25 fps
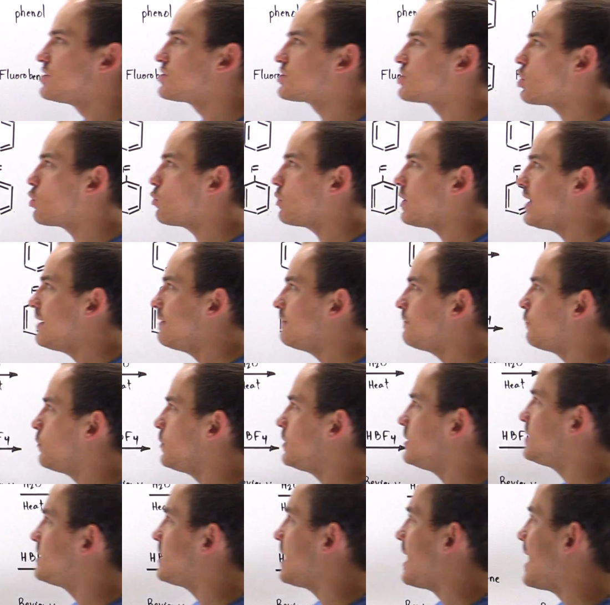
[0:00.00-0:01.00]
So if
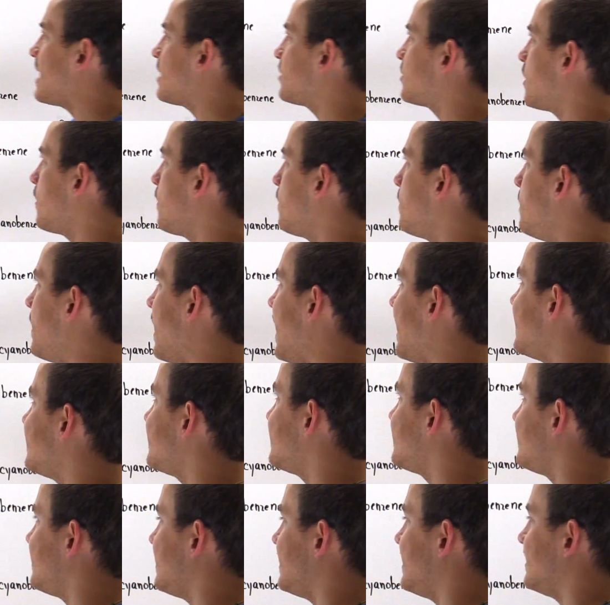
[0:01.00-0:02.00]
we take the
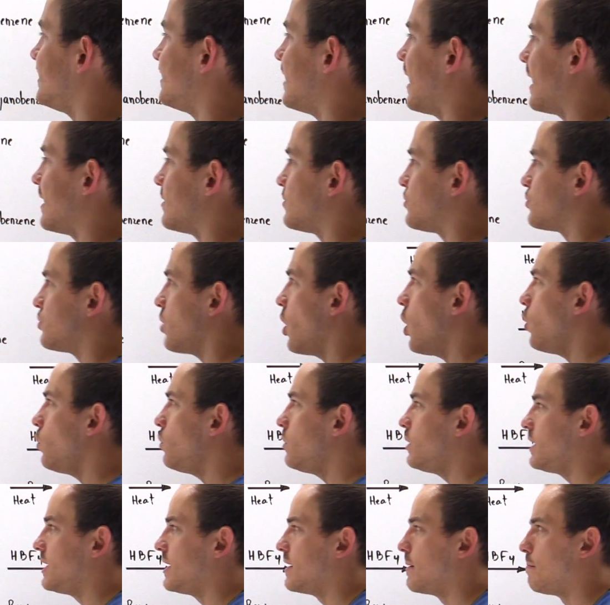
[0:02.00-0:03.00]
benzene
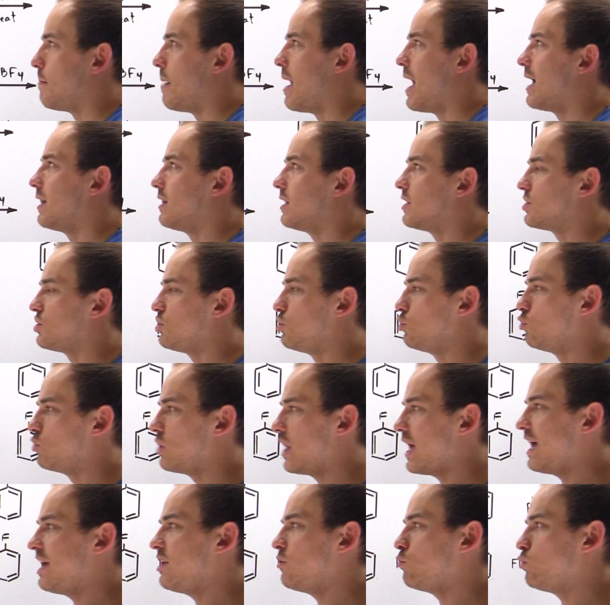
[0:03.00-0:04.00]
diazonium molecule
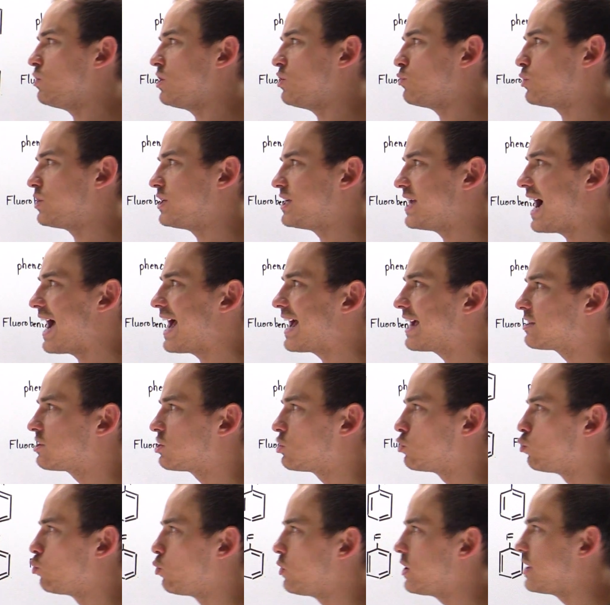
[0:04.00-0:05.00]
and we react
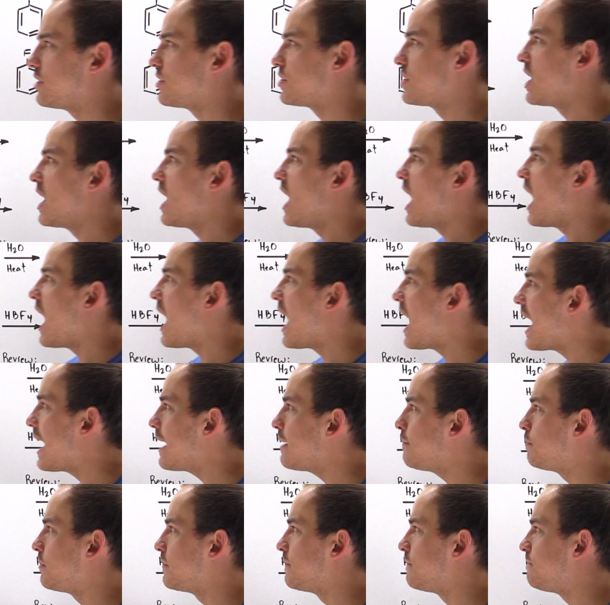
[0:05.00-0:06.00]
with
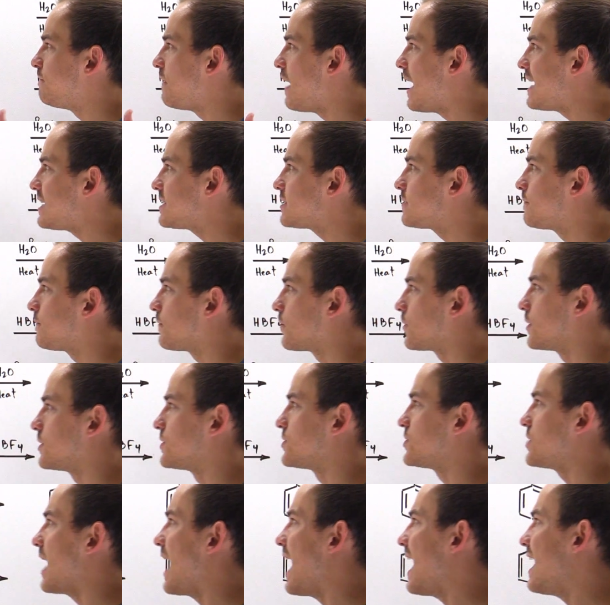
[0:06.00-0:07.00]

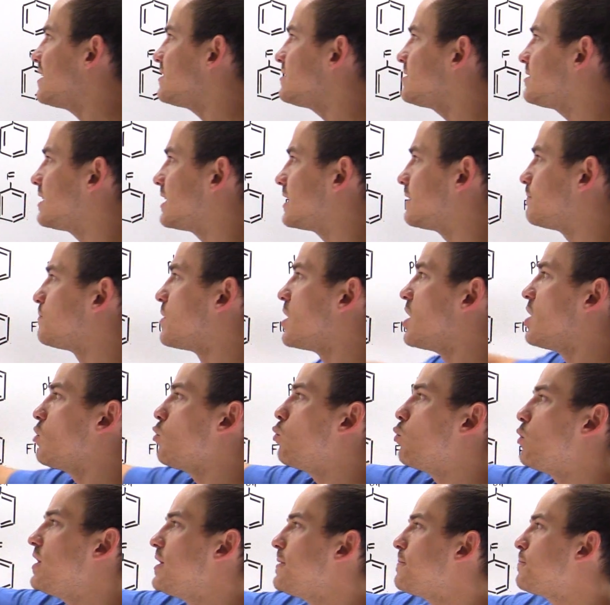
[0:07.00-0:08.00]
hypophosphorous acid,
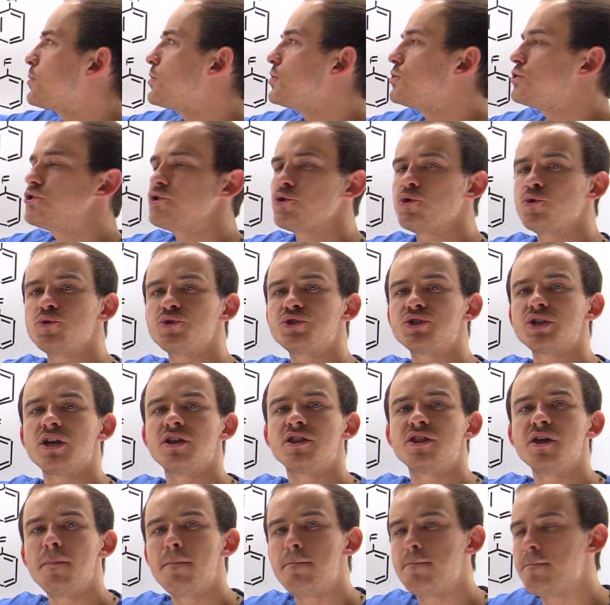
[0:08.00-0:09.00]
we produce
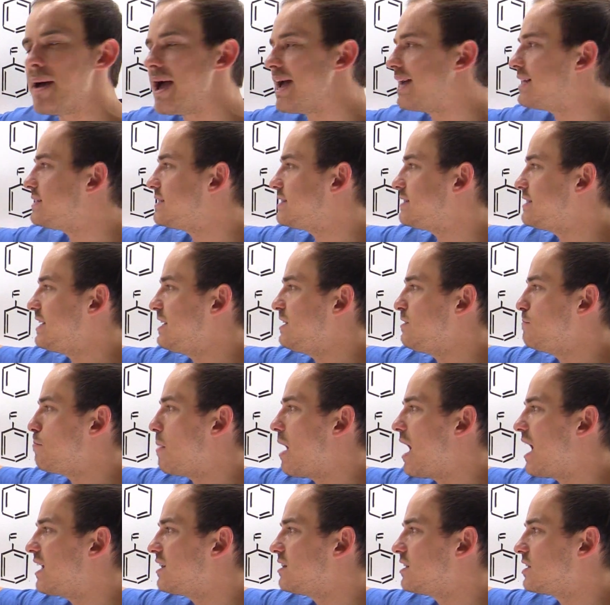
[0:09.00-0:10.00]
the benzene
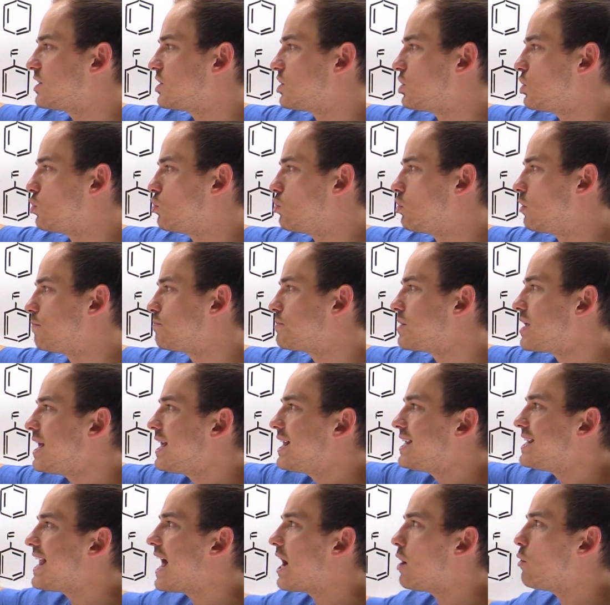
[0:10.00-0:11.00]
molecule.
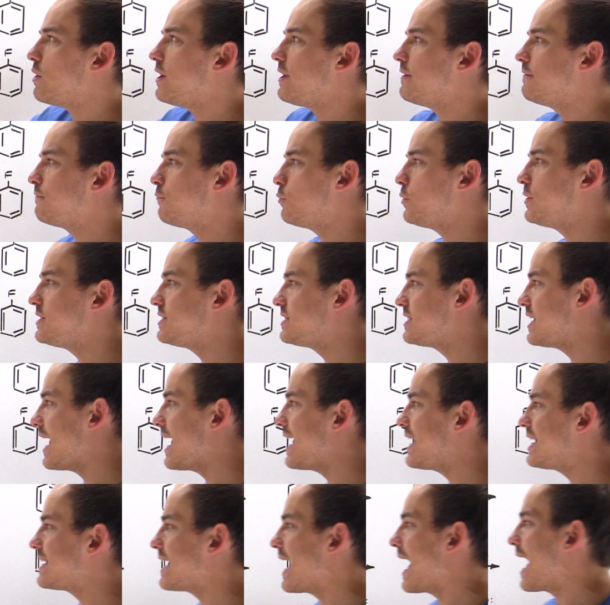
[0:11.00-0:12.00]
Now, if we
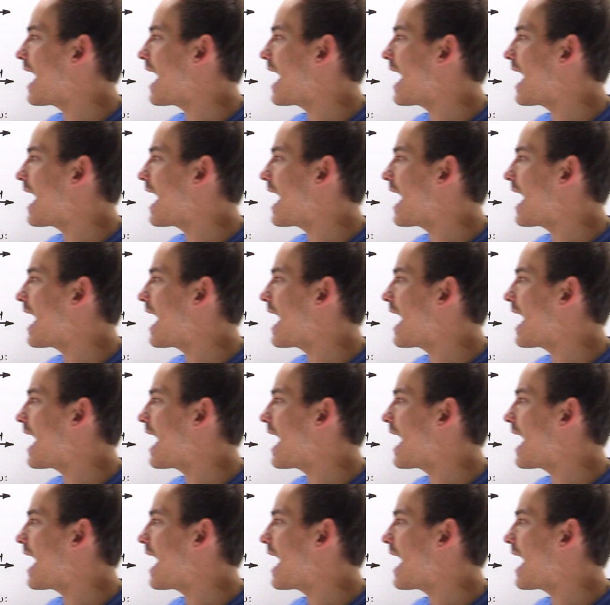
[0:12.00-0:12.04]
take